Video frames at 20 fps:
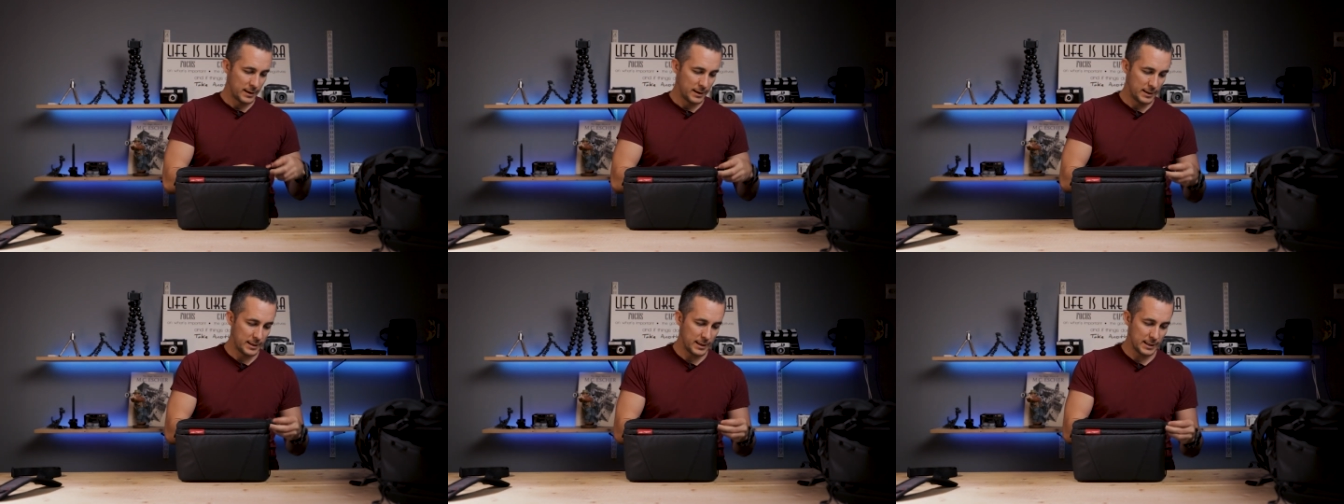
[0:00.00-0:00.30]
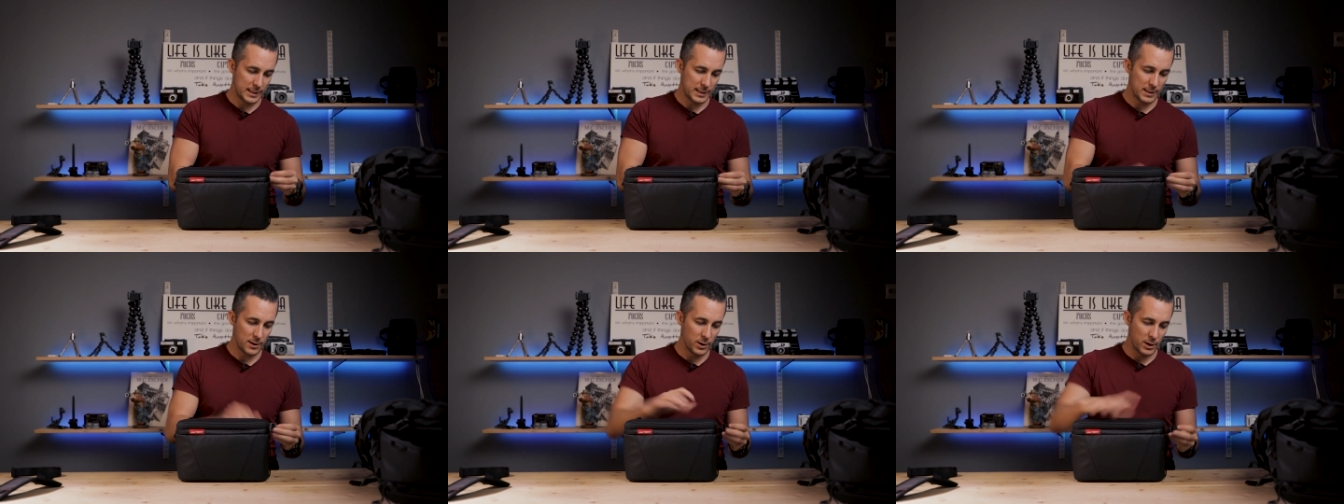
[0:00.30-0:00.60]

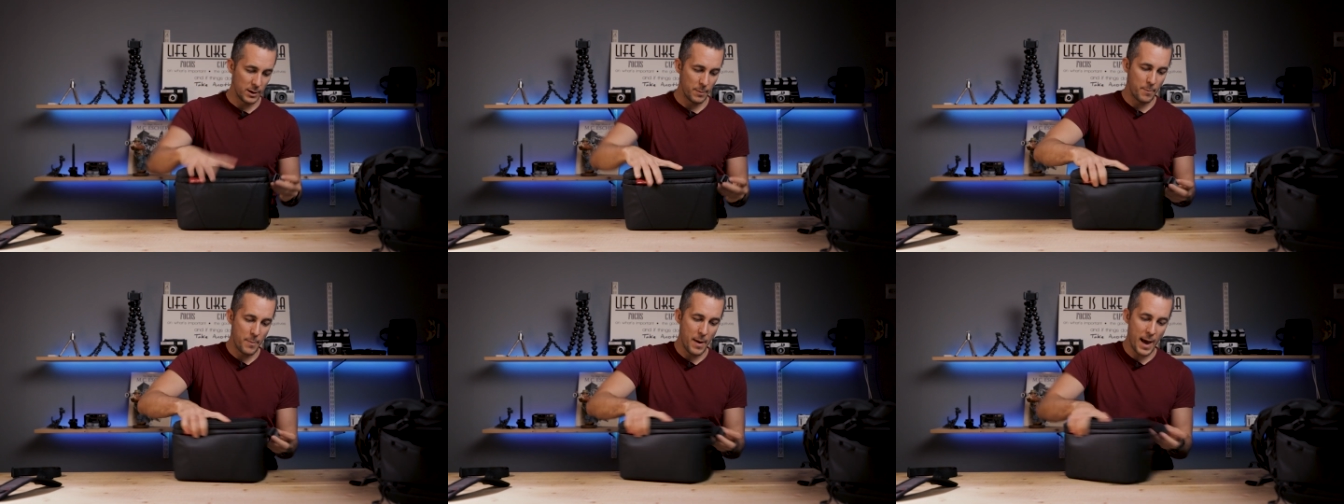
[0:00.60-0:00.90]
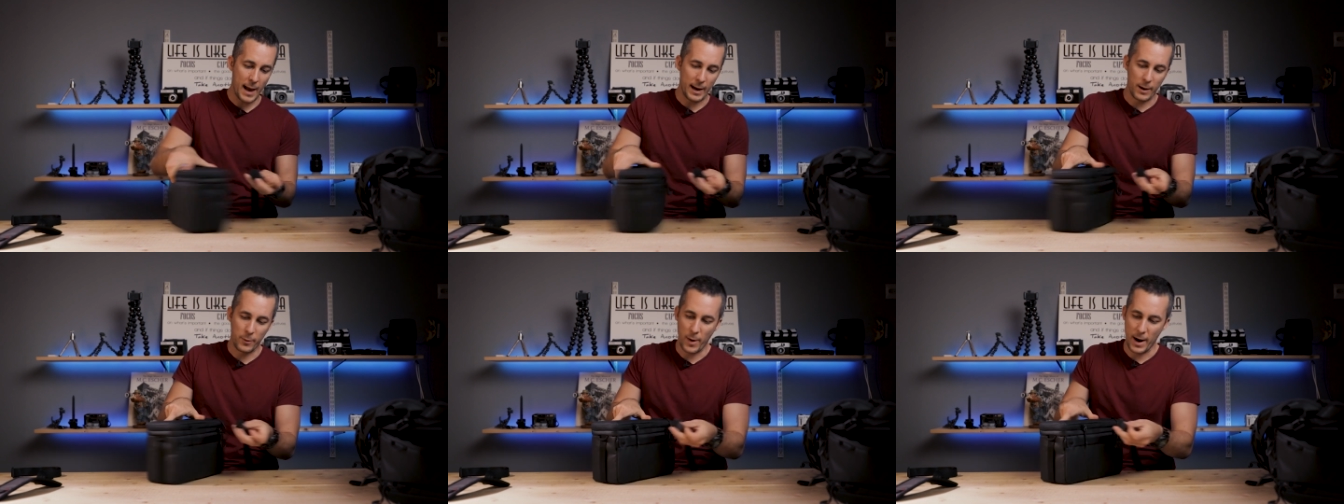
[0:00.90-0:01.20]
this on the
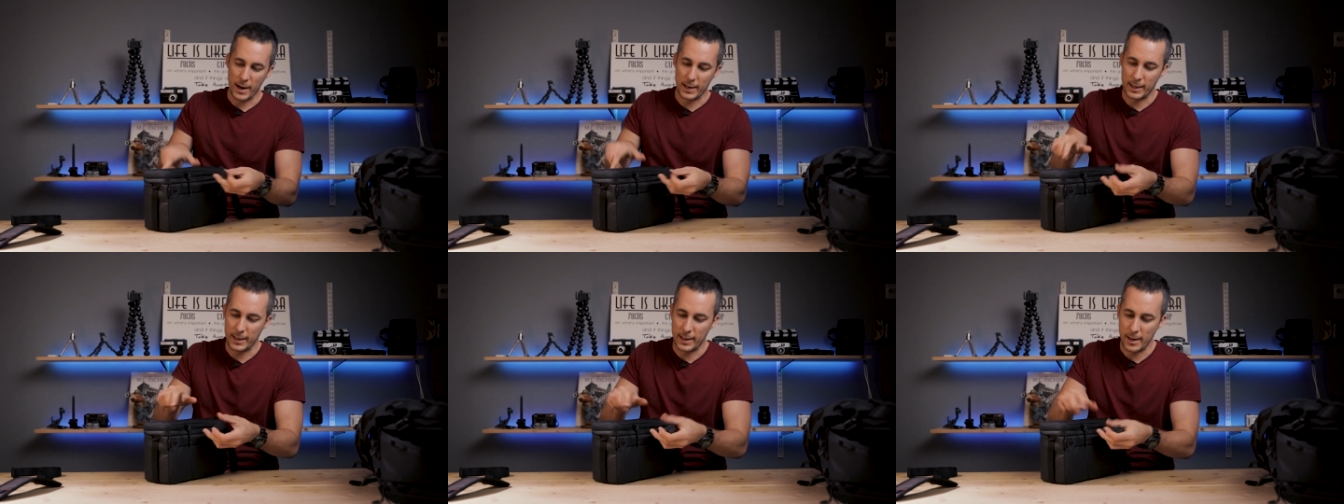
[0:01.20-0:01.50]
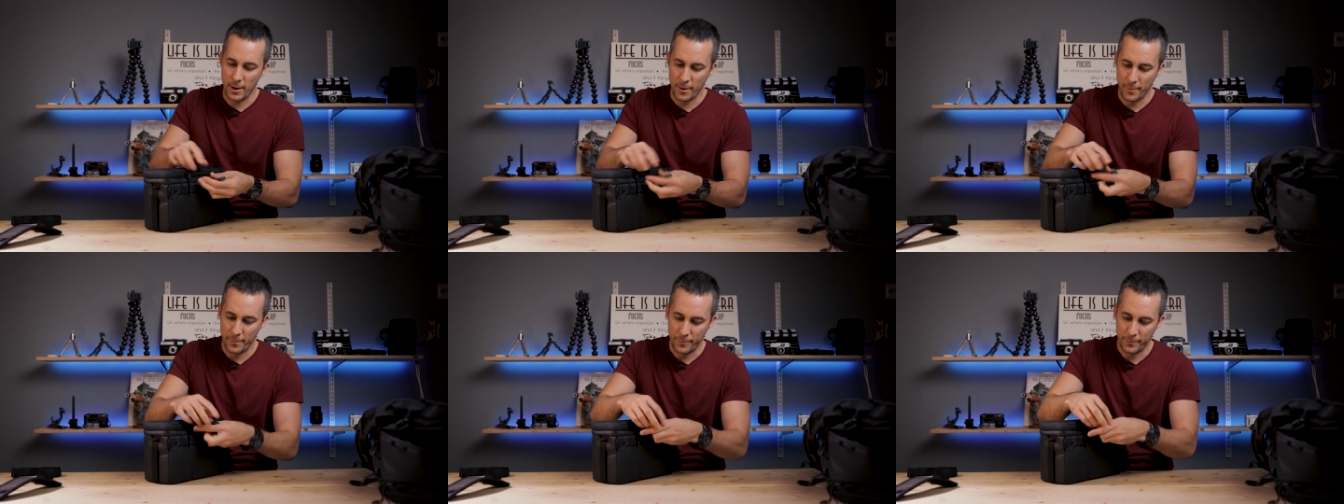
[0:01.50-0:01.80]
back right
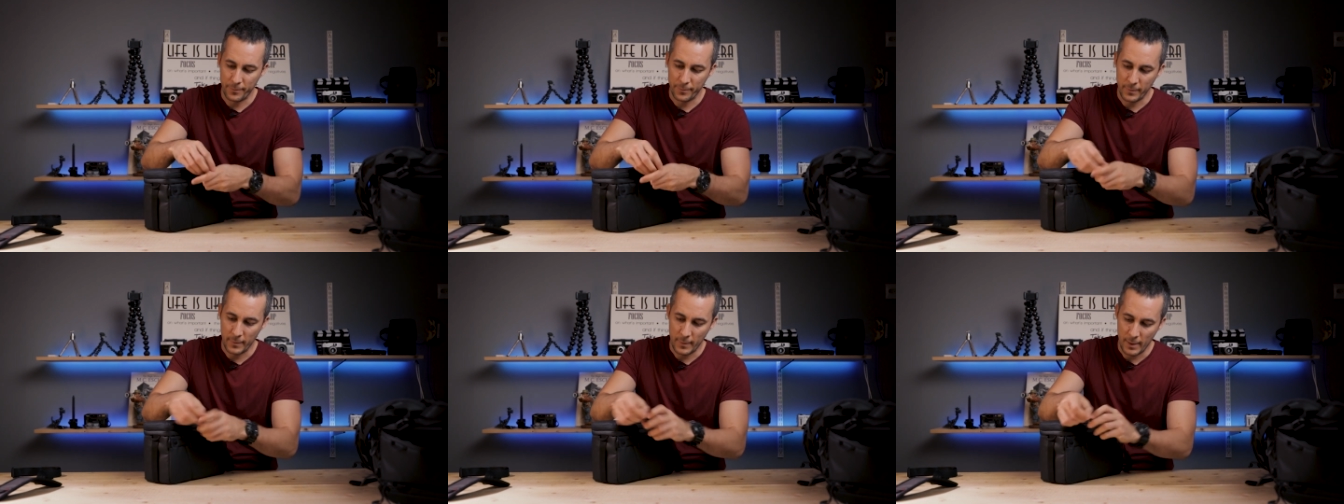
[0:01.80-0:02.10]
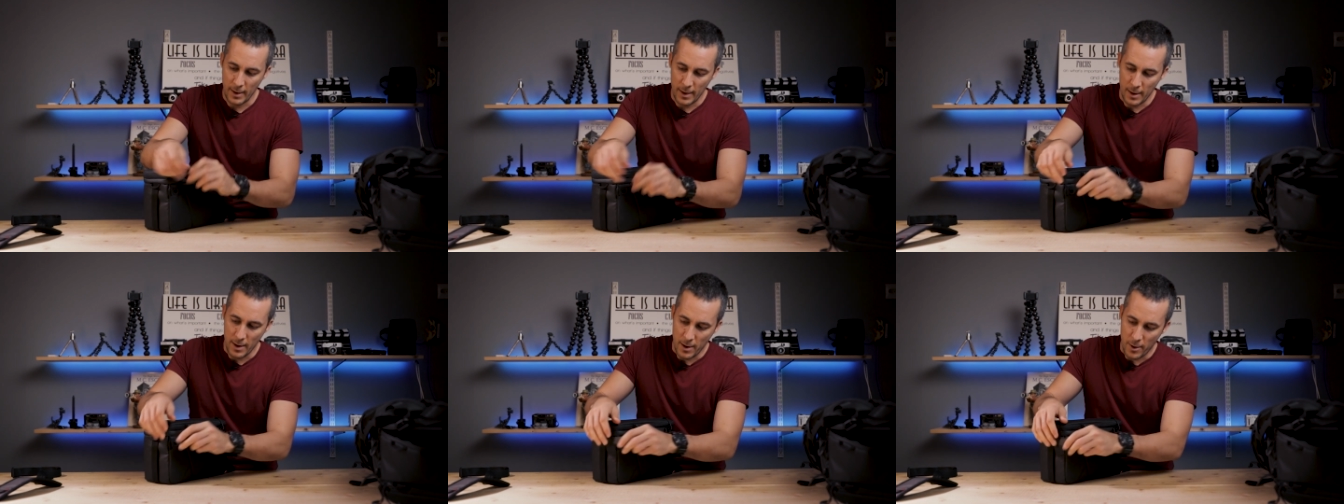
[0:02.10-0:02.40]
here,
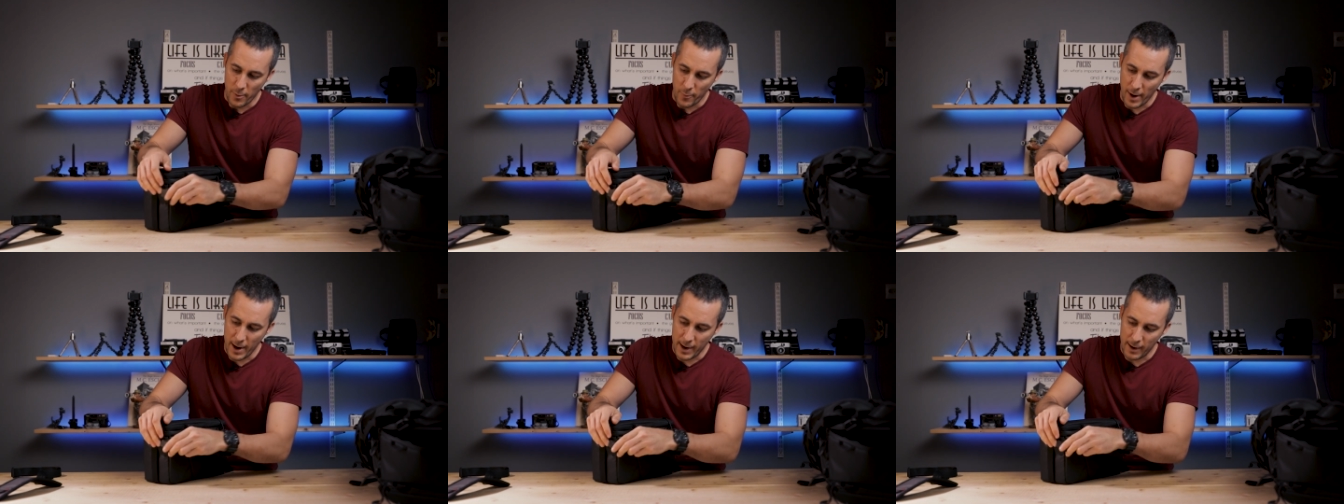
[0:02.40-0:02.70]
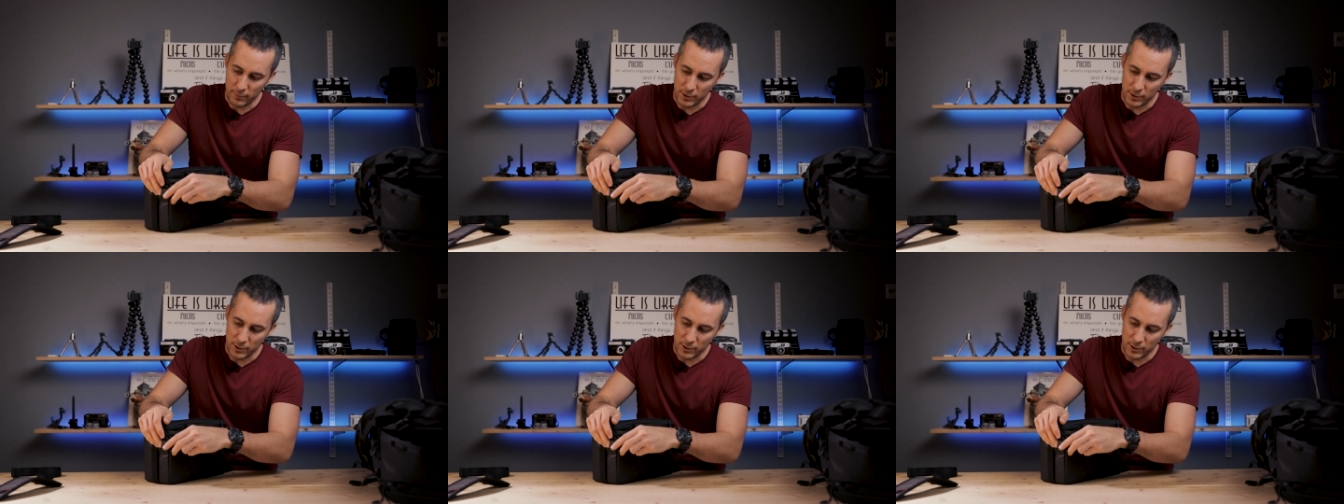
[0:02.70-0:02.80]
right?